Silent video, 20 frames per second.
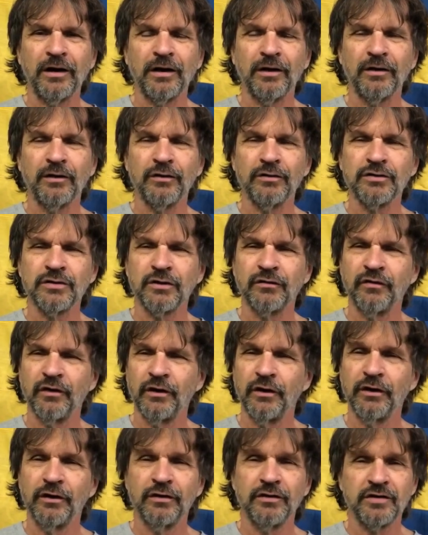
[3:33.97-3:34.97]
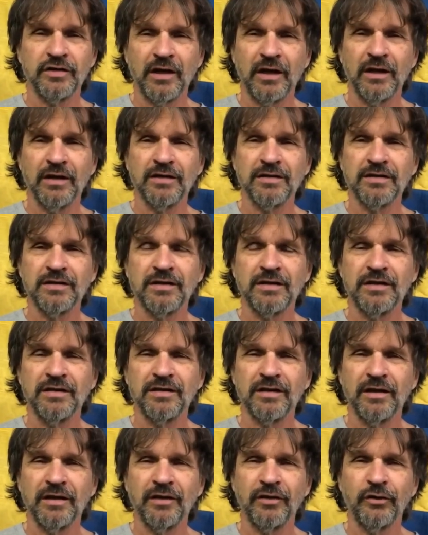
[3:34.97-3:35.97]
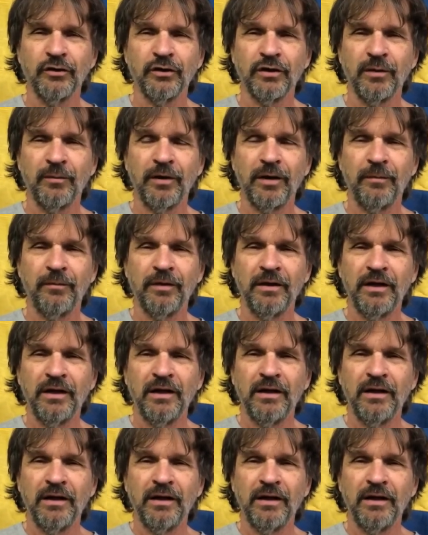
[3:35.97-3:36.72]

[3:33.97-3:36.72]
There's a very good chance that they'll come up